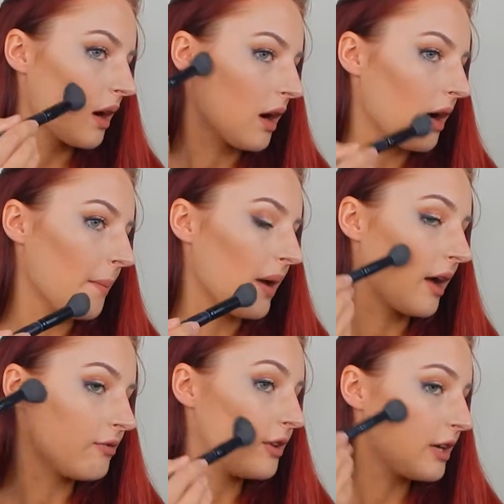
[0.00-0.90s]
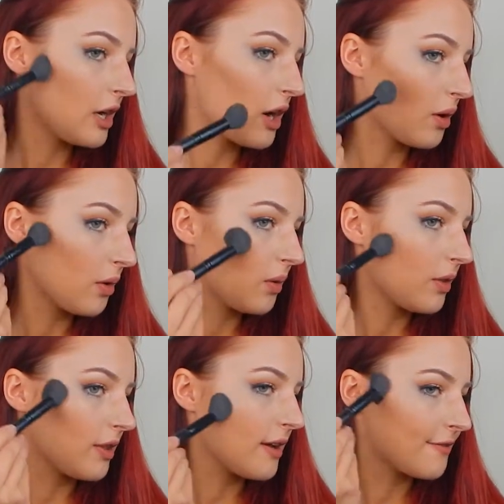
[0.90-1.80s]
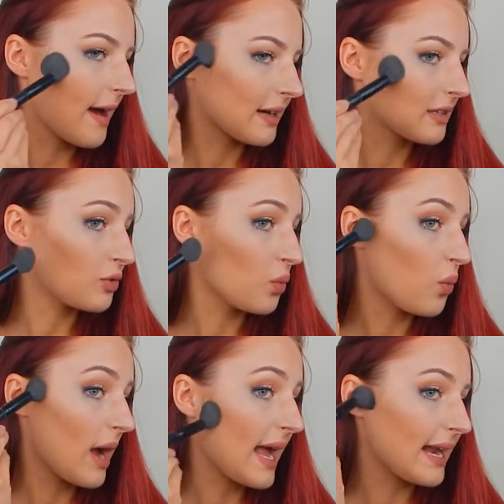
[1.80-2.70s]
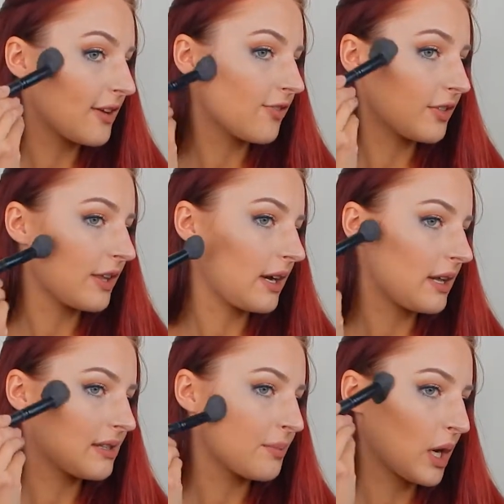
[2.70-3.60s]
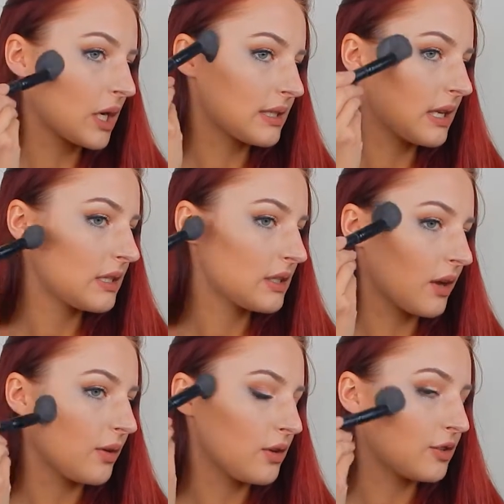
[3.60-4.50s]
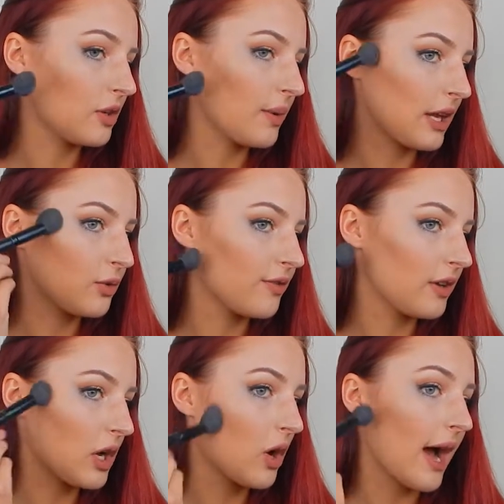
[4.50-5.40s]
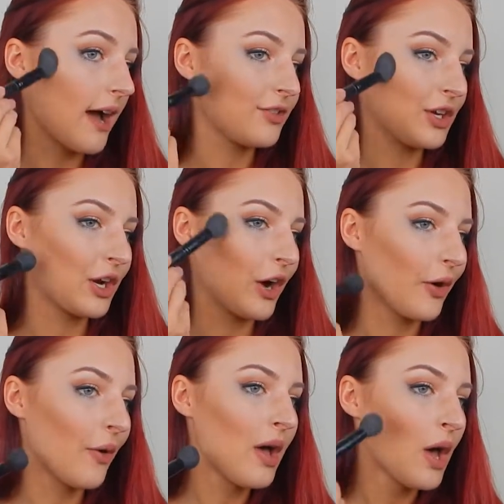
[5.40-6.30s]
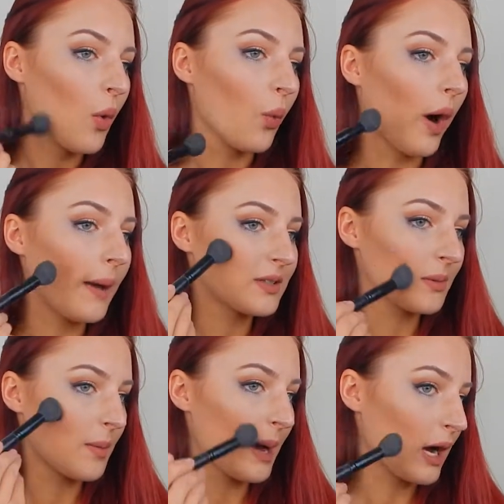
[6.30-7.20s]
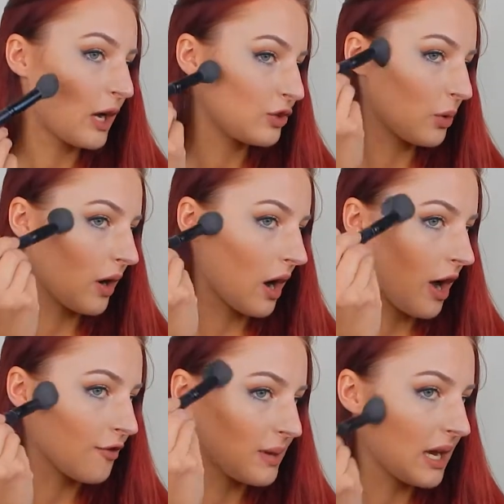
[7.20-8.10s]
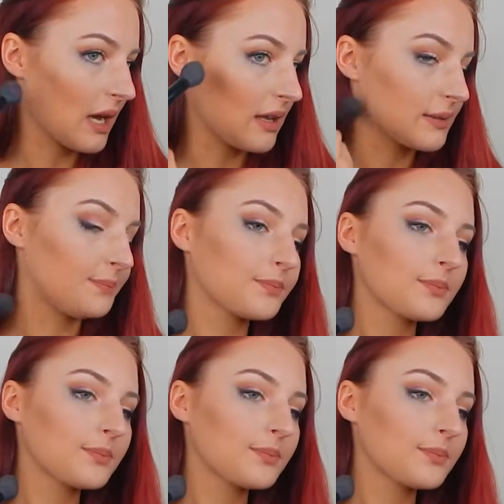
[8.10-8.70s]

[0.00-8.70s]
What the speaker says: On video, the effect is way different than it is in person, so usually when I do a video, I have to go wipe some of my contour off because